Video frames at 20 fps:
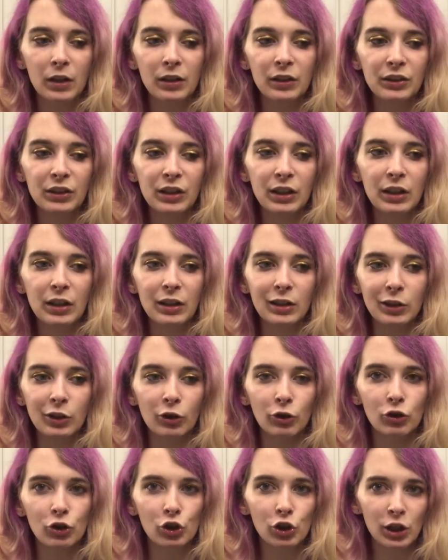You see,
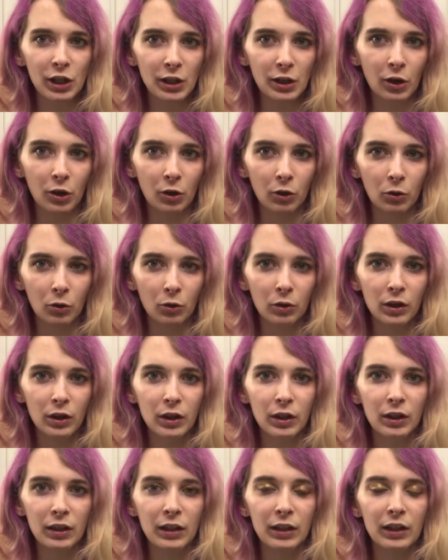your Cheeto
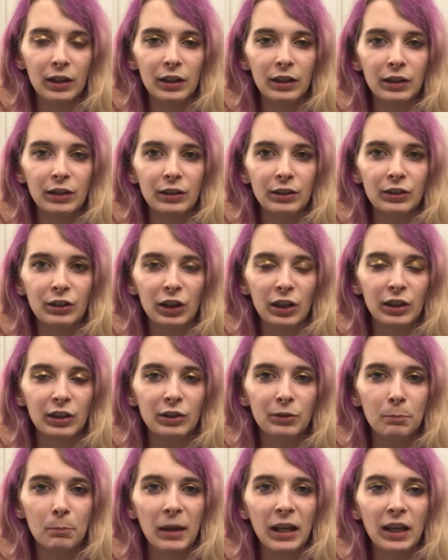
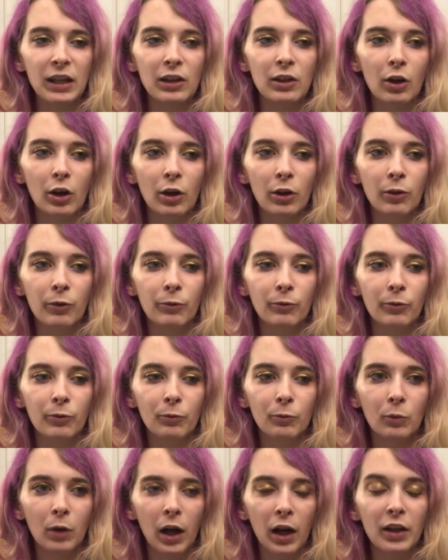is made of
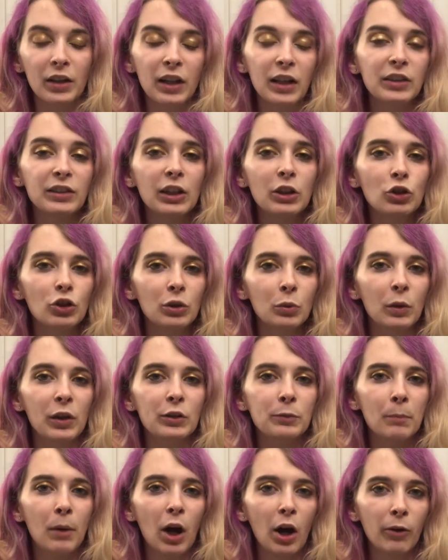essentially what
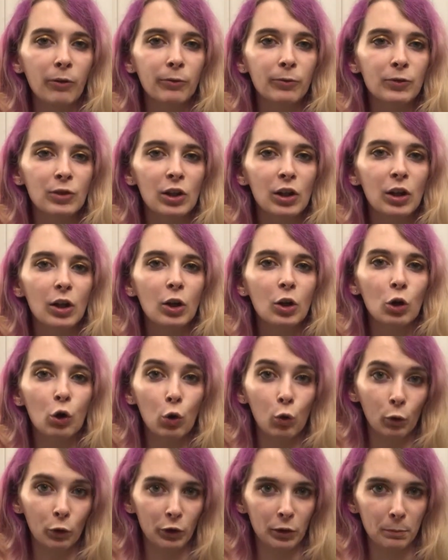is puffed
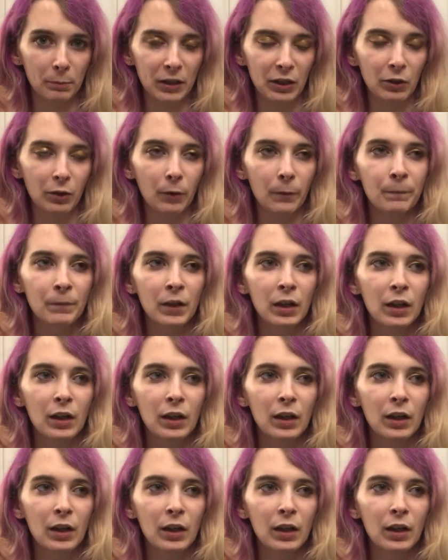cornmeal,